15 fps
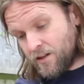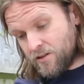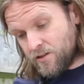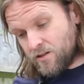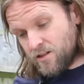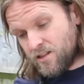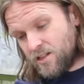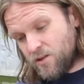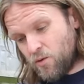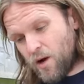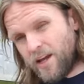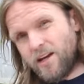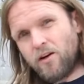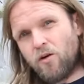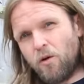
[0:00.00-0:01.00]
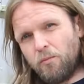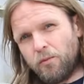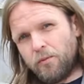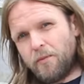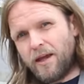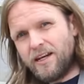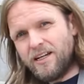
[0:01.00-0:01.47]
So they quite
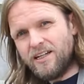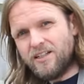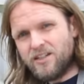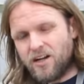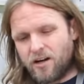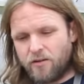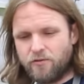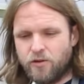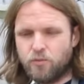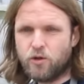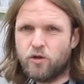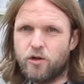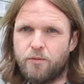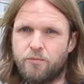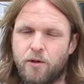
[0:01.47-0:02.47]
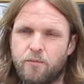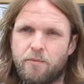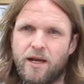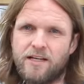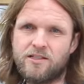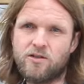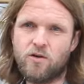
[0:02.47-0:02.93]
complement each other. If you were going to put
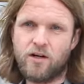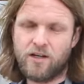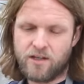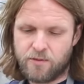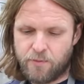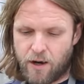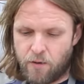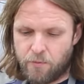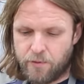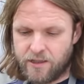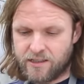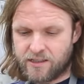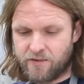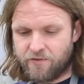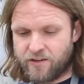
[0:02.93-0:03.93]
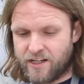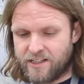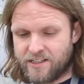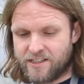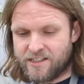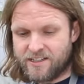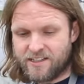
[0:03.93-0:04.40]
pesto on a tomato pizza, for
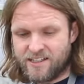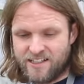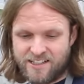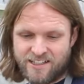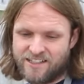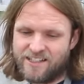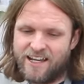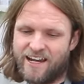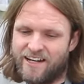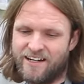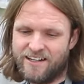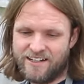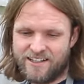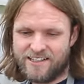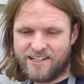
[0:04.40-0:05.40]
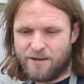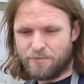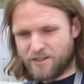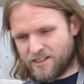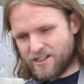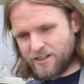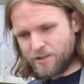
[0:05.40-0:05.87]
instance, it's just kind of the same,
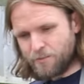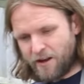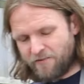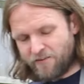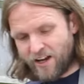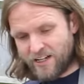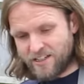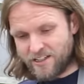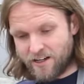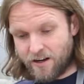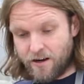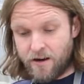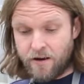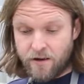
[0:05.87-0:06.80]
it's just a bit fancier.